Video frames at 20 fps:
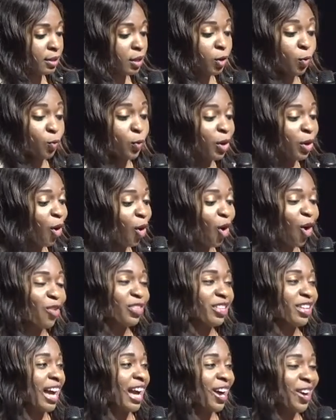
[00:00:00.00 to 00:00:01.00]
When all
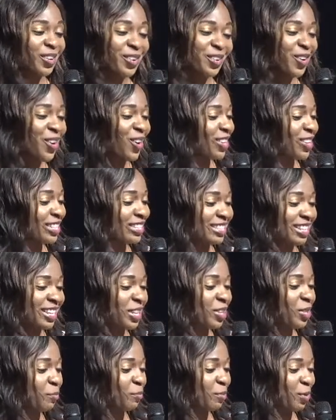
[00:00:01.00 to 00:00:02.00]
the alcohol is under
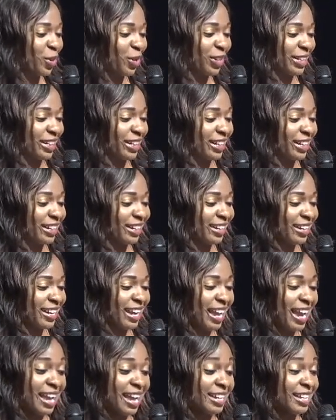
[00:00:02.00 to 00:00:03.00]
the party
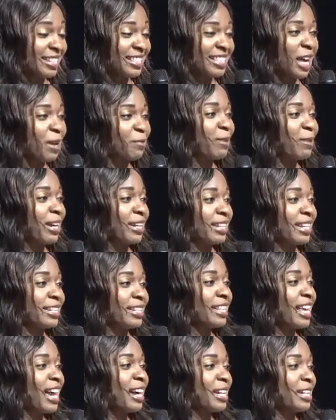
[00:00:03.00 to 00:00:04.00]
and it's not my, yet
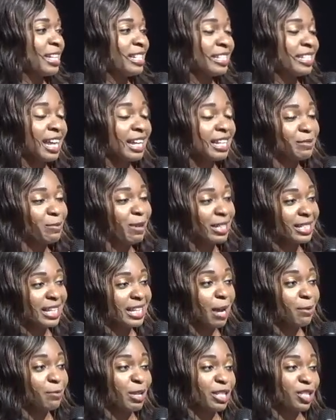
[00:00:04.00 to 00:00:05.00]
time, it's not my
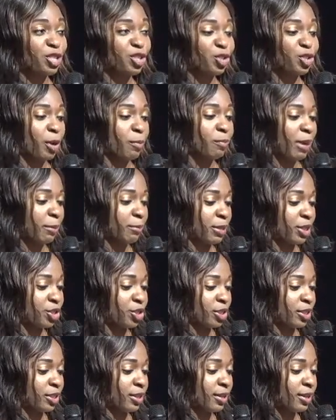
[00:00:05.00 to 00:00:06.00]
time yet to start my
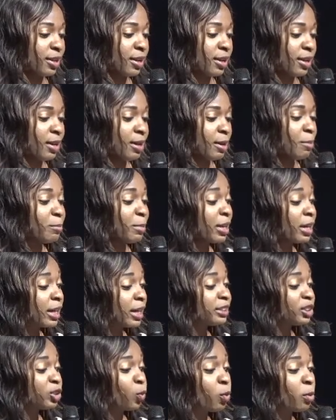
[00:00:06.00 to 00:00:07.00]
mission,
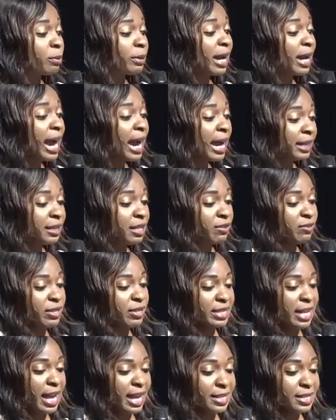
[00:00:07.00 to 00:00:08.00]
because the woman I love has
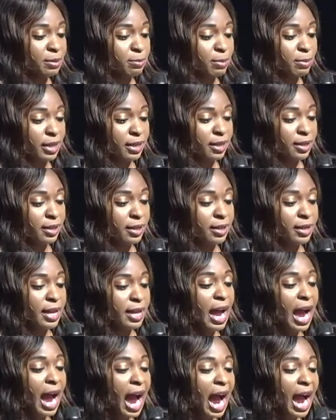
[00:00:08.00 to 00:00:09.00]
asked me,
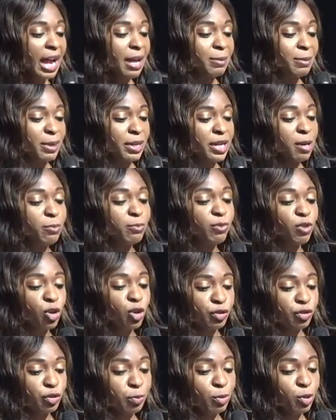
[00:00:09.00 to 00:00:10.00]
I become
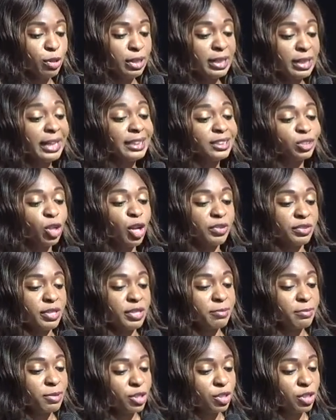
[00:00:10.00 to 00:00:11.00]
vulnerable and I start this
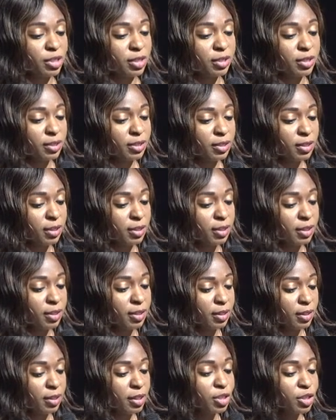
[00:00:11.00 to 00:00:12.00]
mission.
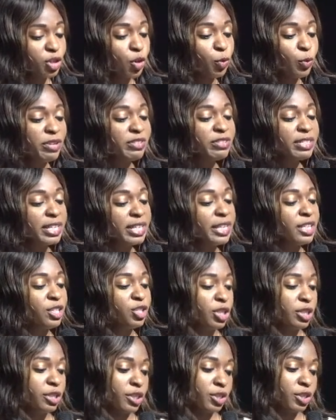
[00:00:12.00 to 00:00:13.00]
So we've seen
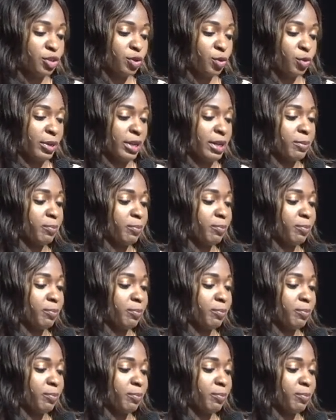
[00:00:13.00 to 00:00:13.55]
Jesus do it.